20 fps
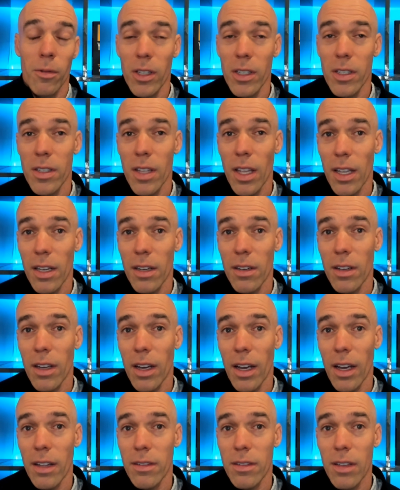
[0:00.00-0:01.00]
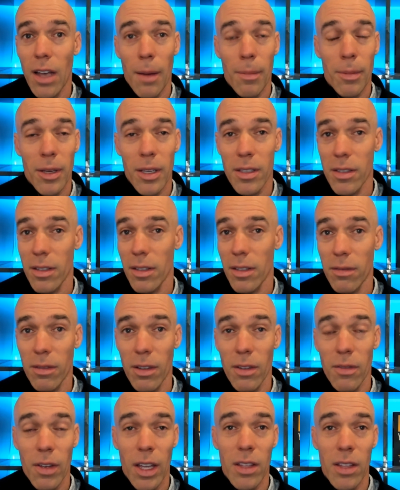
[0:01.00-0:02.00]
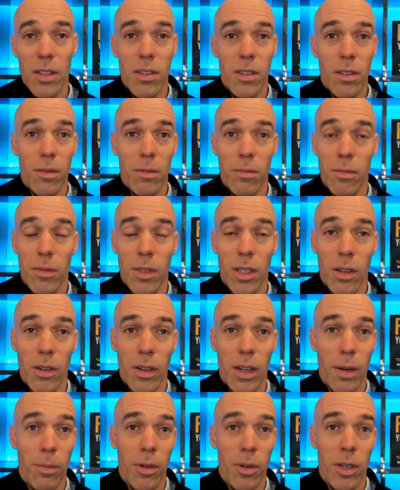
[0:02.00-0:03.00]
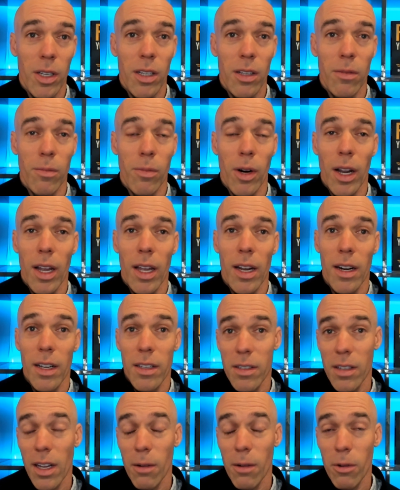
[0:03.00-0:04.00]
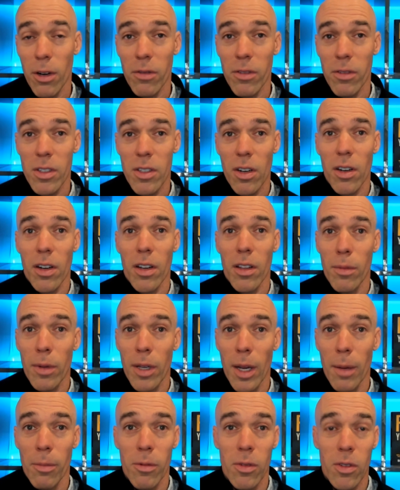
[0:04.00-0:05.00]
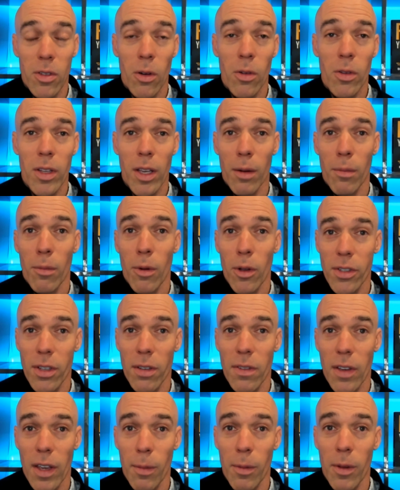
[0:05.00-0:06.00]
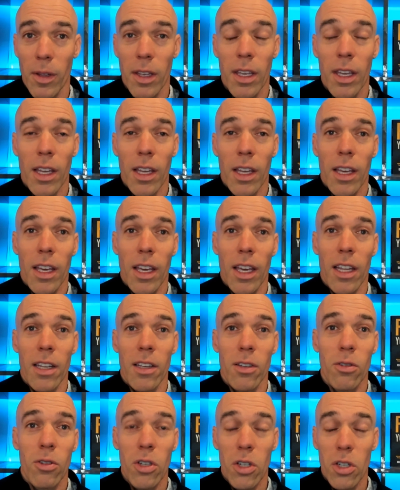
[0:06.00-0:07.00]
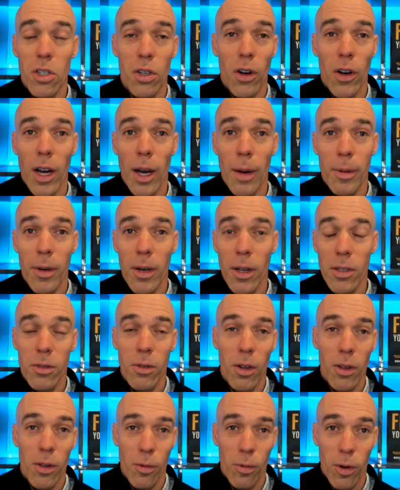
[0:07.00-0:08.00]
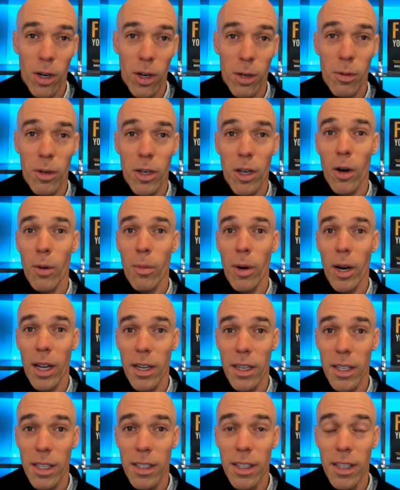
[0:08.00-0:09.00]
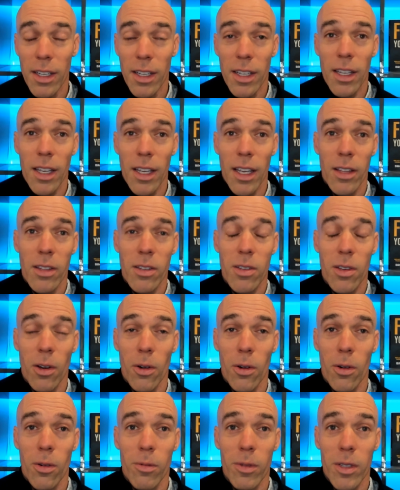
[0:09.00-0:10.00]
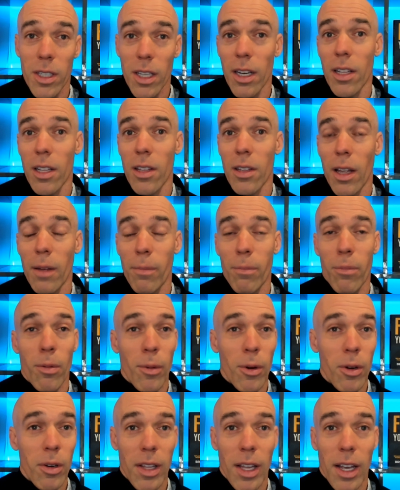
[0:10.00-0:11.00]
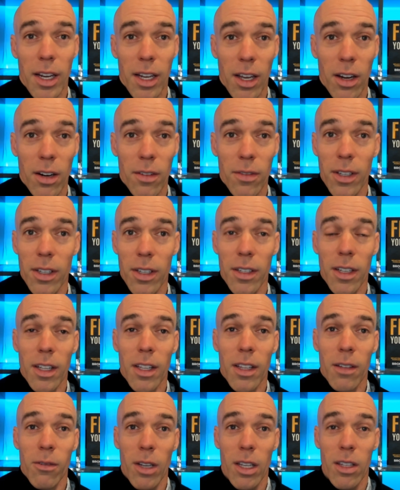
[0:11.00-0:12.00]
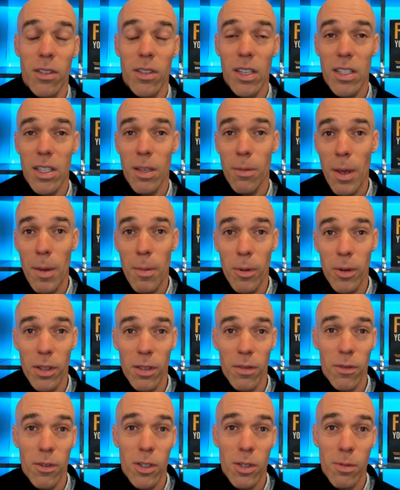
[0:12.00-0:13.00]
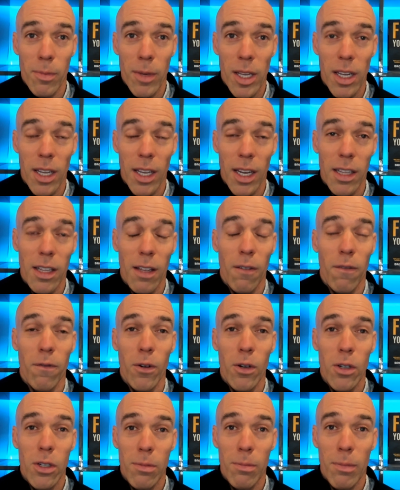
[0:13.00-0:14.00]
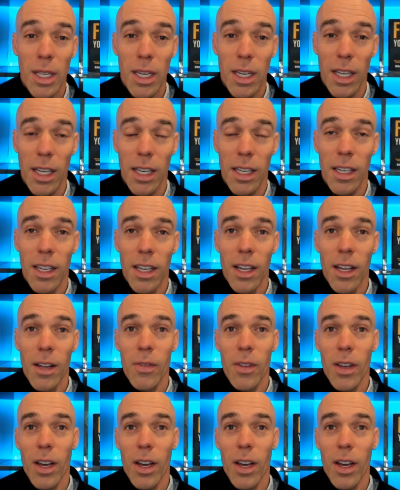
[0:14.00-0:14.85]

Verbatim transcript: in real estate uh, topics and events and you know had a pretty good brand and i said hey what if we start another meetup it was only on multifamily and you just show up and i'll do all the work we'll co-brand it and so we did it and i promoted the heck out of it we had 60 people at the first meeting and at that first meeting